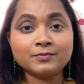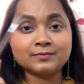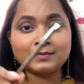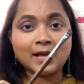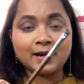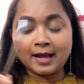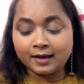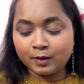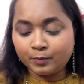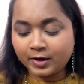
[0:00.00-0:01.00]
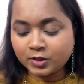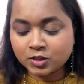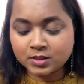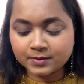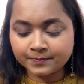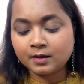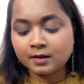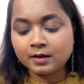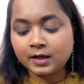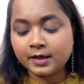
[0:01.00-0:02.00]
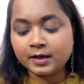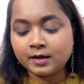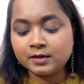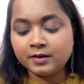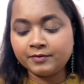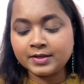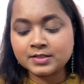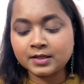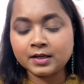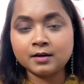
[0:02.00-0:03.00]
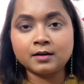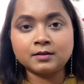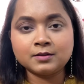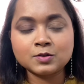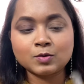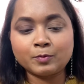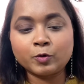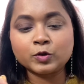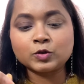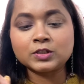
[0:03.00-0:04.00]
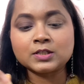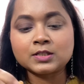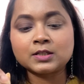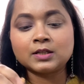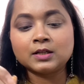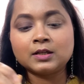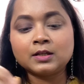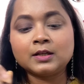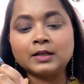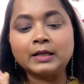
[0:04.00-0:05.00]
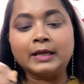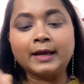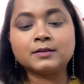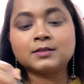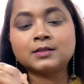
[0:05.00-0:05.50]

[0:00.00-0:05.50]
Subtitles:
An angle brush. I hardly waste any color, so I'm going to just get